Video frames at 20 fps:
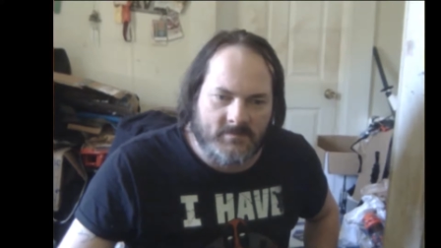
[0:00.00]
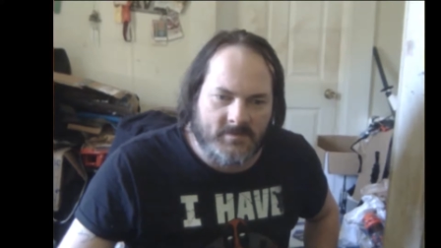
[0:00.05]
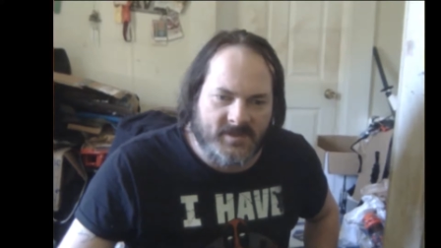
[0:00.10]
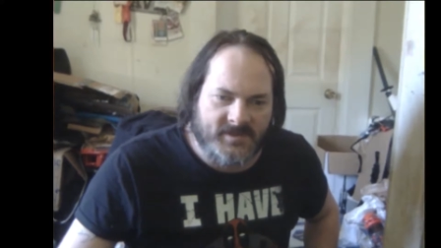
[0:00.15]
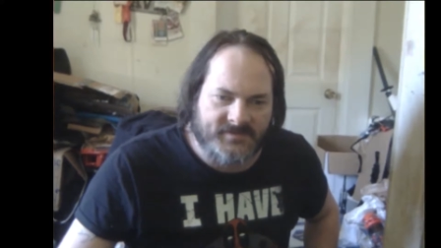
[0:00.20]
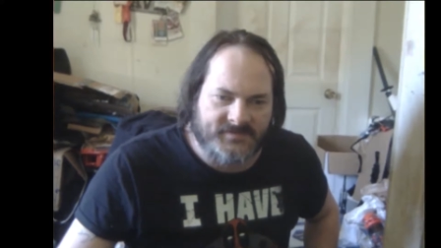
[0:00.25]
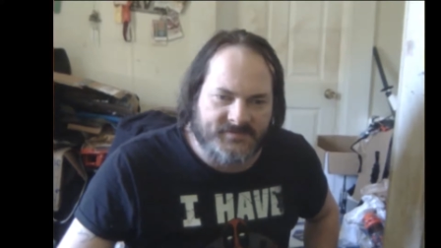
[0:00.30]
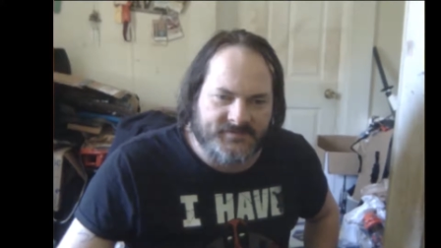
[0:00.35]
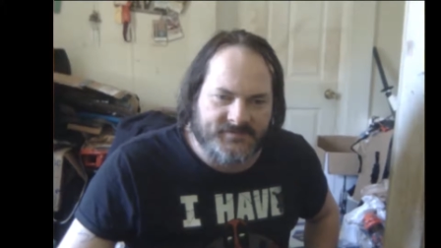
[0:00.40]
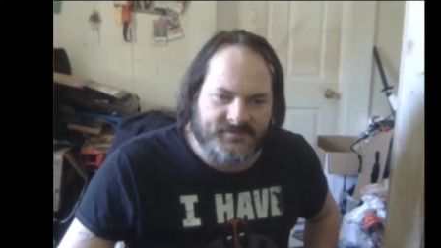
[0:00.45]

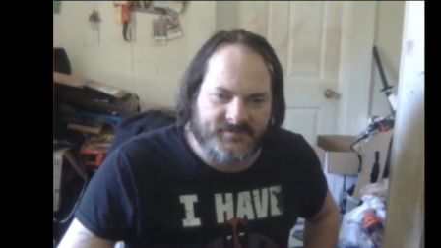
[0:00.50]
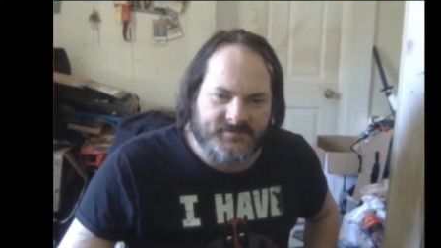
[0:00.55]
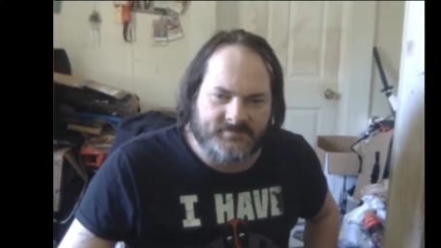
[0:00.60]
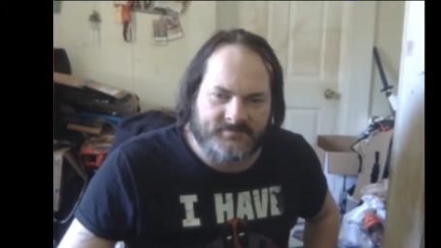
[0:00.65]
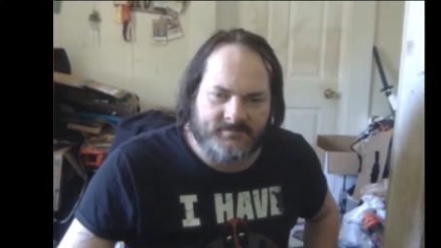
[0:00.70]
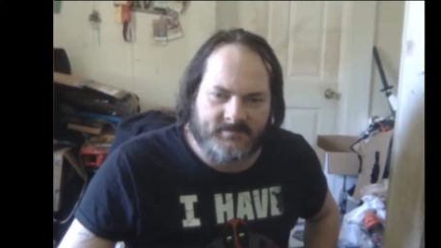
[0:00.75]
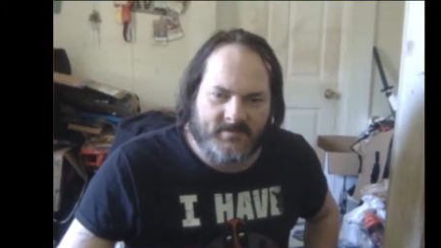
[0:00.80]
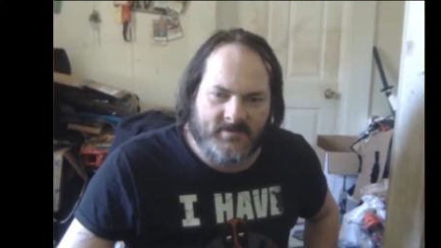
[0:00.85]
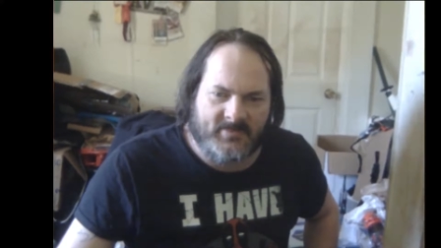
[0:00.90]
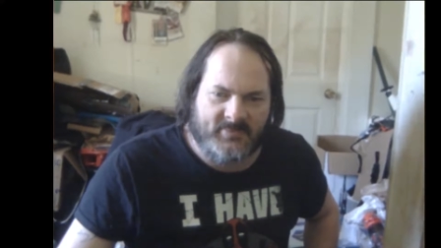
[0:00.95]
this
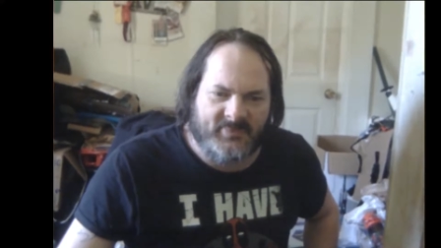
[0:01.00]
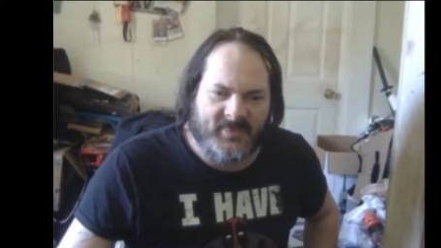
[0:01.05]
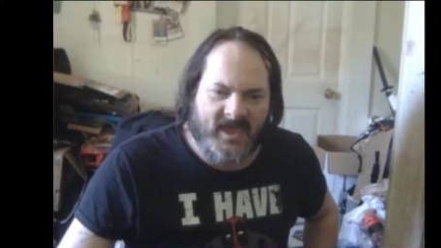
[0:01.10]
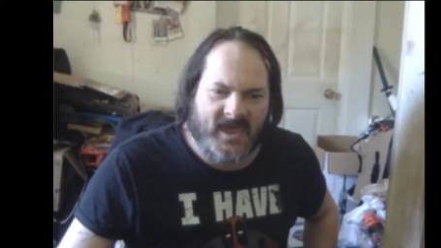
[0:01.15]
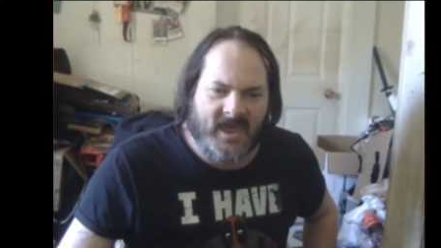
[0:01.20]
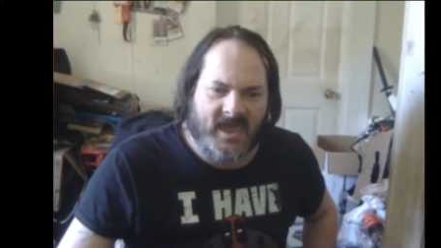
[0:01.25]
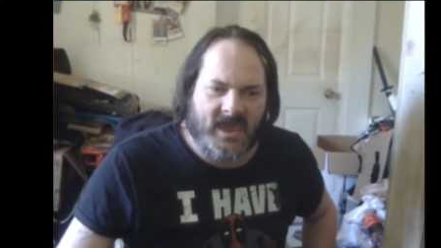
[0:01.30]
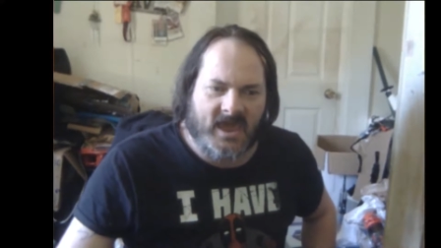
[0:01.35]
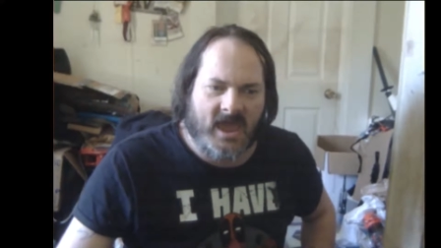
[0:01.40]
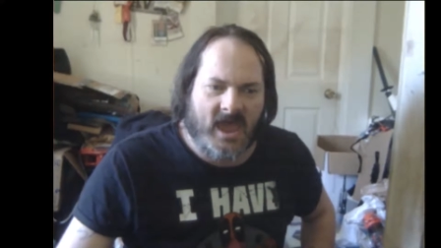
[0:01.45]

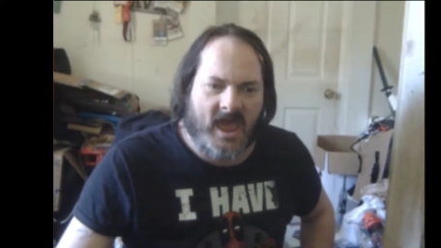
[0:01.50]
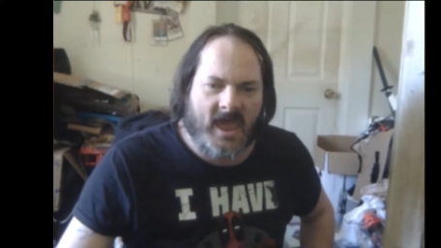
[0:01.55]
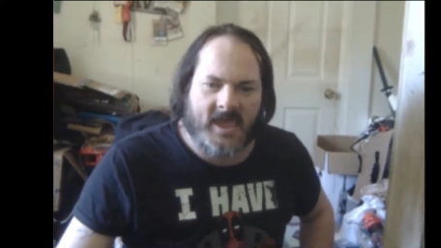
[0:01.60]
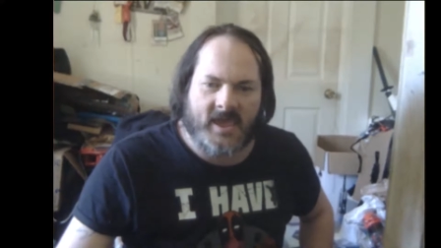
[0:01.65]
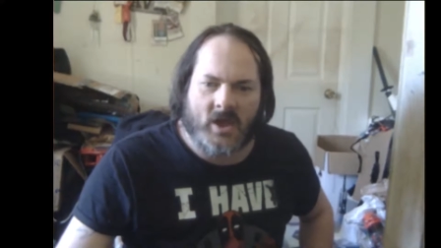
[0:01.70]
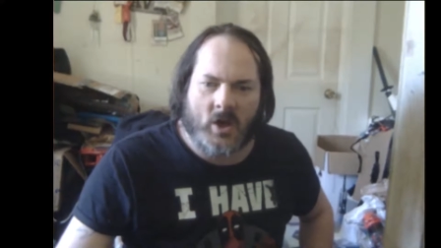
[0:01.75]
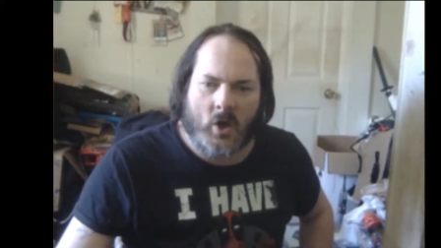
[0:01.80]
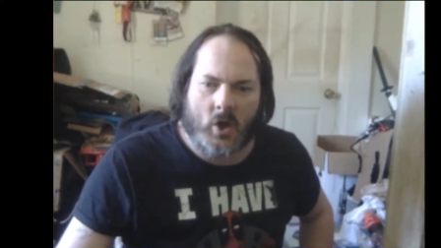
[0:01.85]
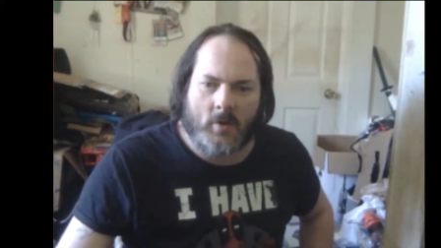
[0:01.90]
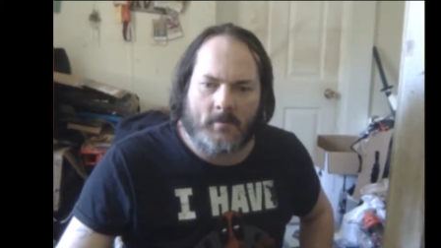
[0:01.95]
thing I
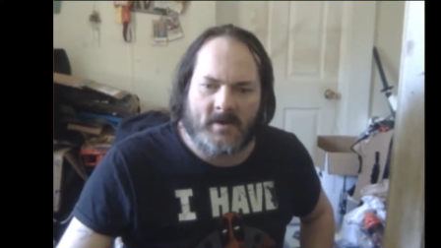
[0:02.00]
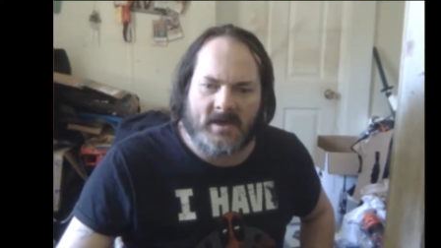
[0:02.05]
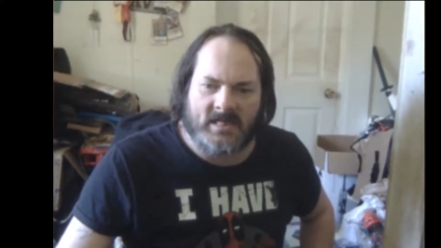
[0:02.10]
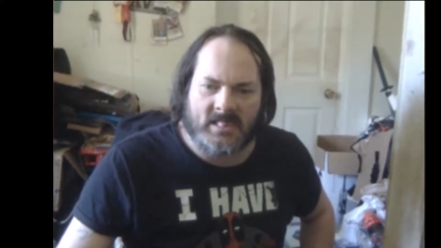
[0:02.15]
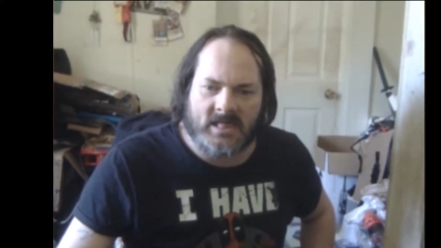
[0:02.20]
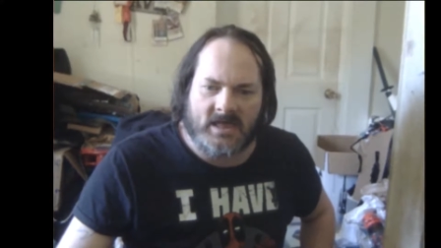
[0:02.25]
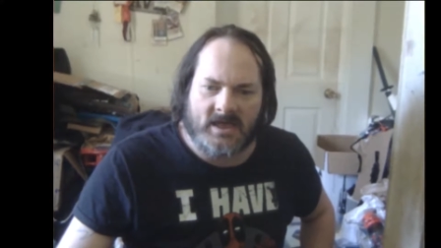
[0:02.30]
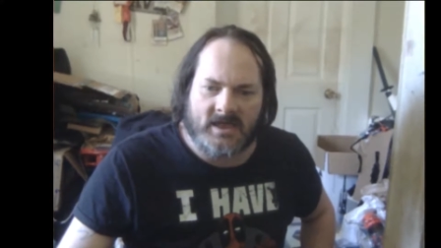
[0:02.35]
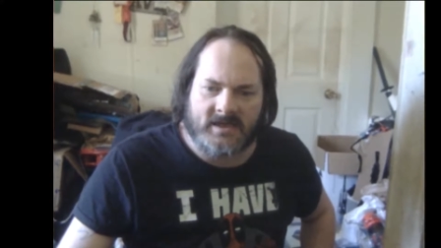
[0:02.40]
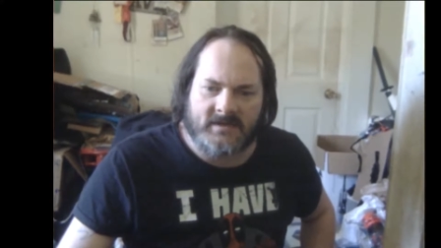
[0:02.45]
call my
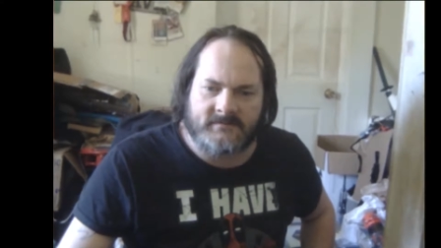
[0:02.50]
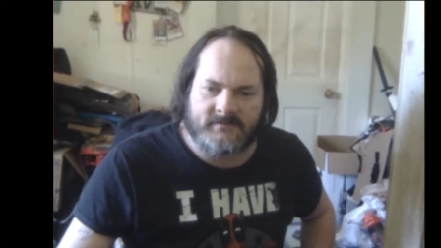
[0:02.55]
life.